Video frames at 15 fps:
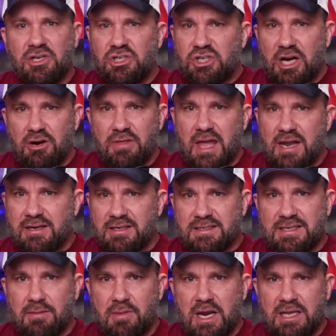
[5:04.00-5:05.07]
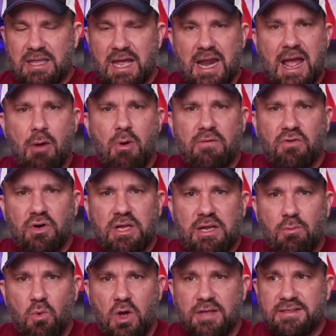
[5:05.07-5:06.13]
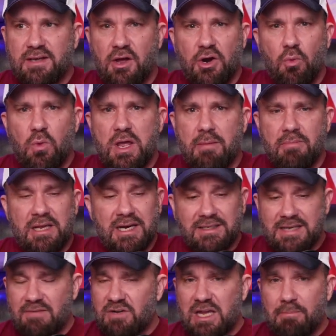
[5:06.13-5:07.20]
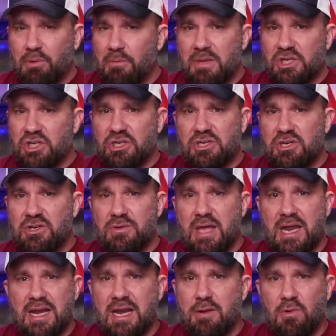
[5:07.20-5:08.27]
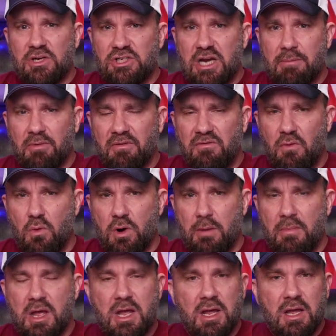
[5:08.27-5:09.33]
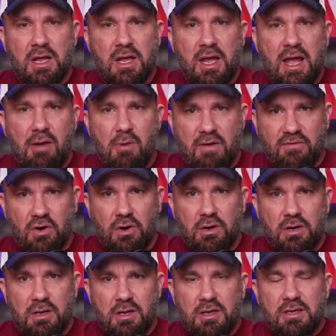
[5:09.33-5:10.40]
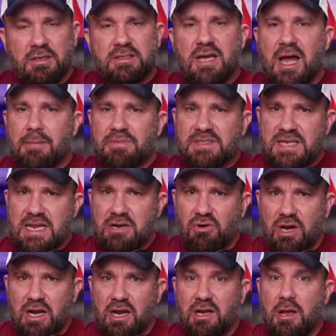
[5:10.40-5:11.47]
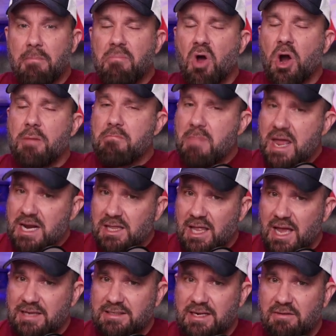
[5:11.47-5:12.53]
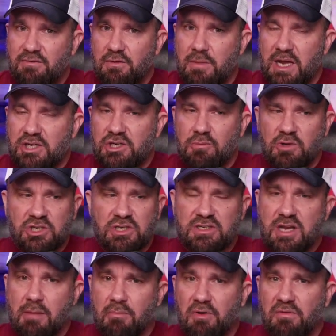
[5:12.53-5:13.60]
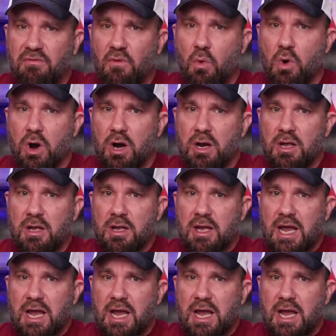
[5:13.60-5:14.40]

and share that and disseminate that however he wants on a whim. He doesn't have to get permission to do that in any way, shape, or form. However, top secret and compartmentalized information, which is number 4,